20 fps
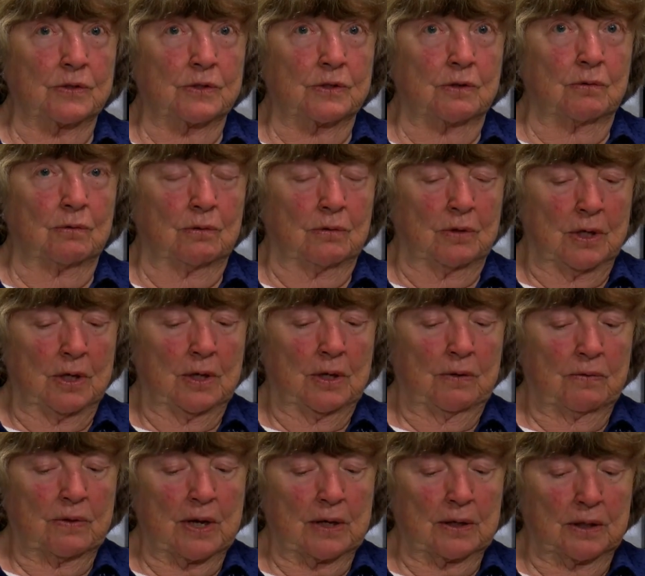So
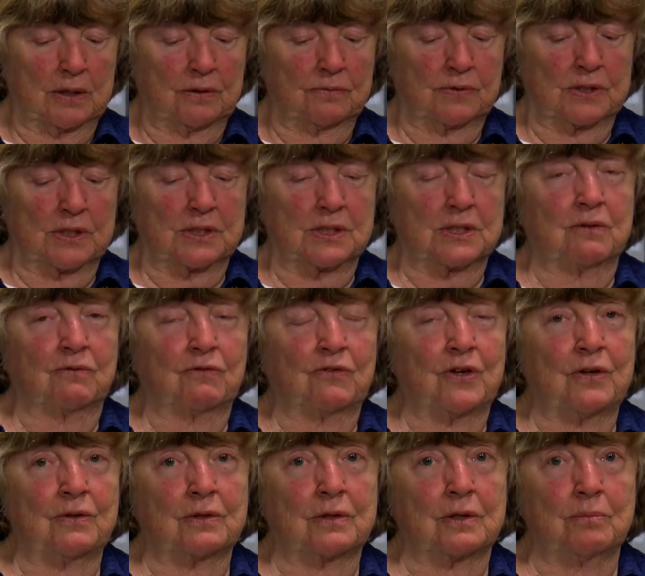that gives us the
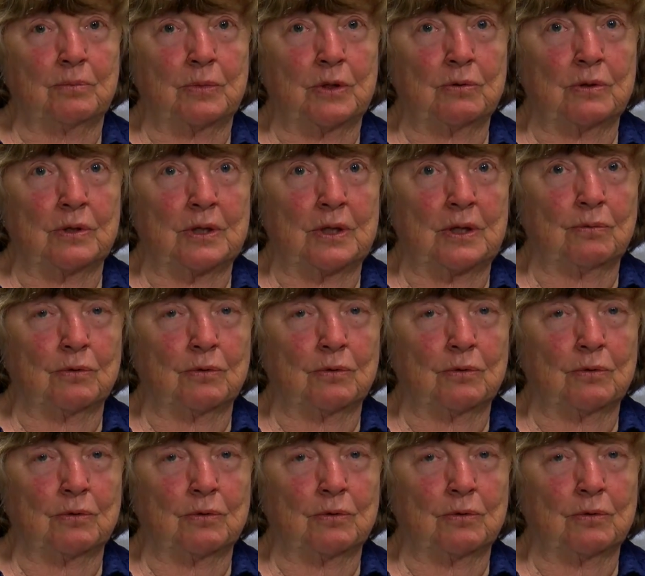faith community,